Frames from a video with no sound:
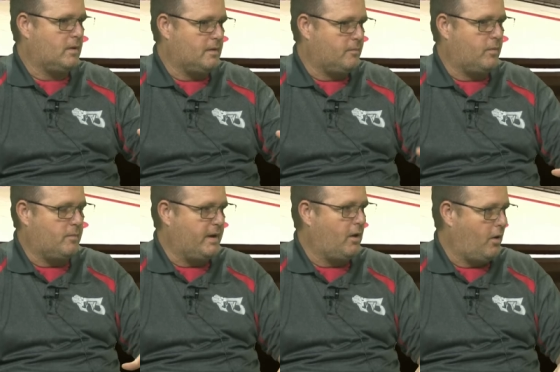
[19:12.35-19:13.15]
when when
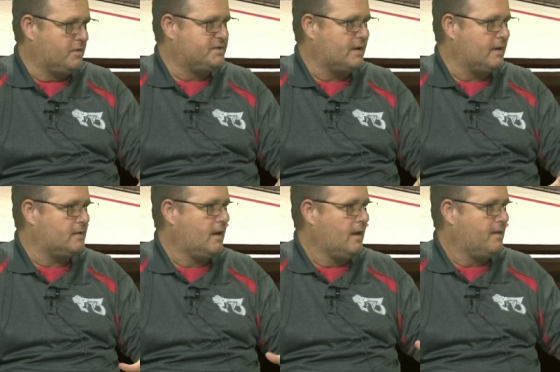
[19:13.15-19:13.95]
we hosted
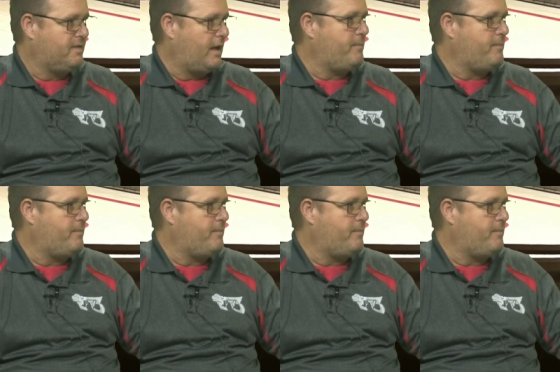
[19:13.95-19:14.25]
it, they